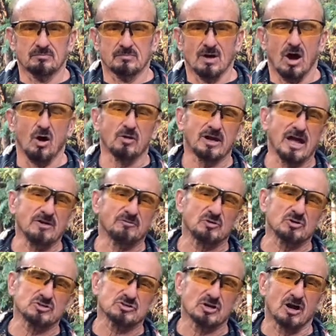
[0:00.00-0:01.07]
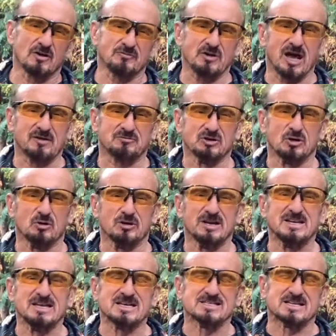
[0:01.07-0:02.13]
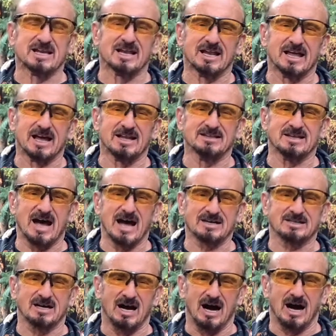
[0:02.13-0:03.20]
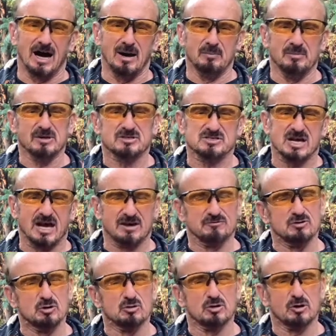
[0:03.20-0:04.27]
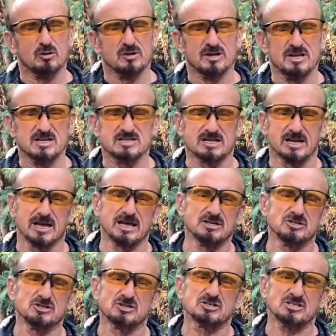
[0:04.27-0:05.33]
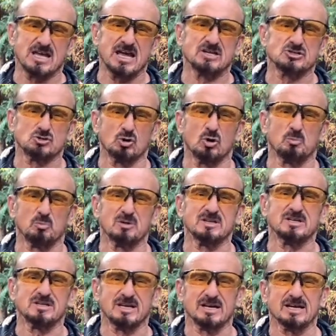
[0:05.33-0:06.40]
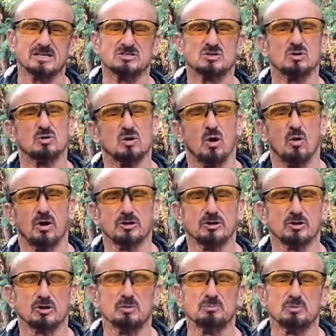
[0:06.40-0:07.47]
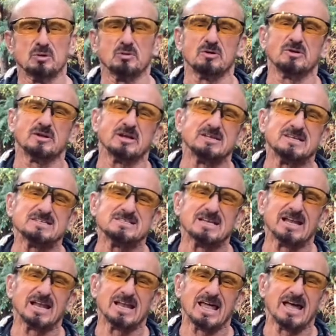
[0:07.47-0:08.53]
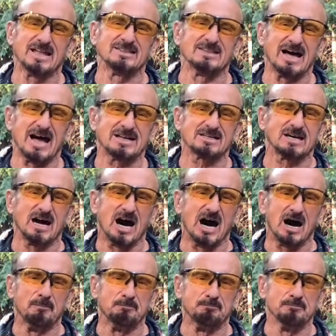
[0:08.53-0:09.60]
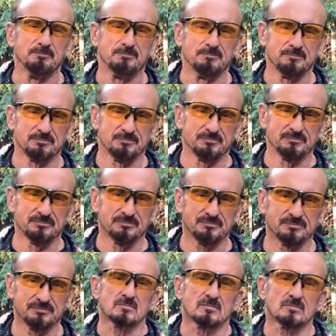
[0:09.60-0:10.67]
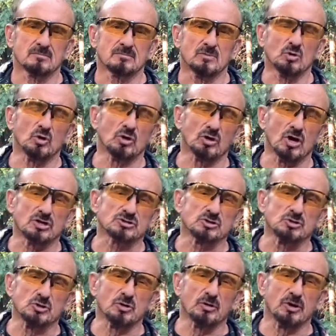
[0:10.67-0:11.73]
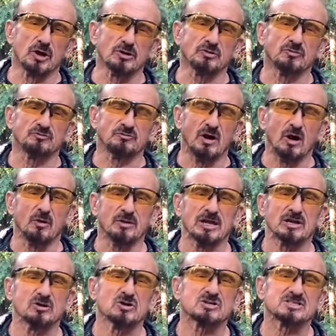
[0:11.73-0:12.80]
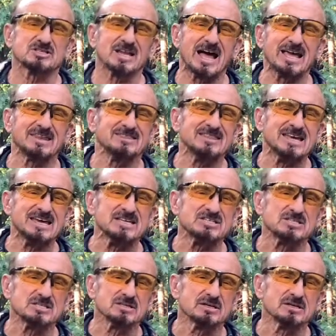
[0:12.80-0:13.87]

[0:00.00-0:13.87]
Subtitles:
Okay, first off, you have to go to Disneyland.com. It's kind of new to go to Disneyland. You just can't show up with a ticket, so go on your computer to Disneyland.com. You can also do it on your phone. It looks like this.